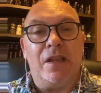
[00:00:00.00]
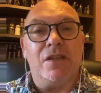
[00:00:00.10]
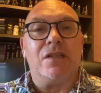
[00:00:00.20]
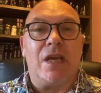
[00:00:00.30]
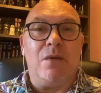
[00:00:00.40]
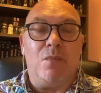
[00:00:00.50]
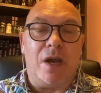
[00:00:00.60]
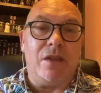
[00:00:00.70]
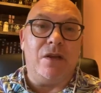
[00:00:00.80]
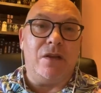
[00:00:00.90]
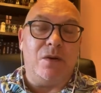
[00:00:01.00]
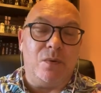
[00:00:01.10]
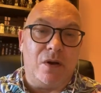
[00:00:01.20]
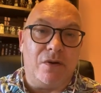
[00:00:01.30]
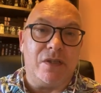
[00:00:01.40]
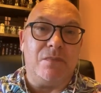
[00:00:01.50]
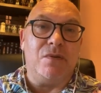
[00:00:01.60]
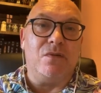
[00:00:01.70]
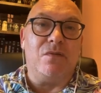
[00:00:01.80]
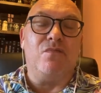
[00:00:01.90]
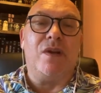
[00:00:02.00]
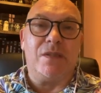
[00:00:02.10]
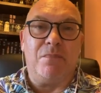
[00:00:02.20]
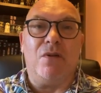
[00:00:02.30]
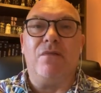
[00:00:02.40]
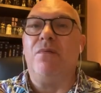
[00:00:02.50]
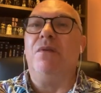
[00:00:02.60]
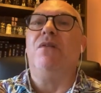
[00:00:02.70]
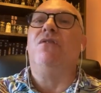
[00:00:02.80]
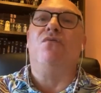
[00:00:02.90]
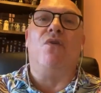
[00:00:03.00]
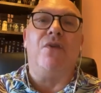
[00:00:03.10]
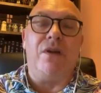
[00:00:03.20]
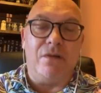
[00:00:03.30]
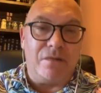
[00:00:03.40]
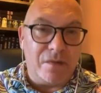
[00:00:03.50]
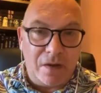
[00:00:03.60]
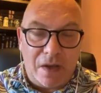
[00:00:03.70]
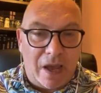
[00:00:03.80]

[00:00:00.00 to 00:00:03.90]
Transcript: in the same way that you would like some sort of respite from the grind of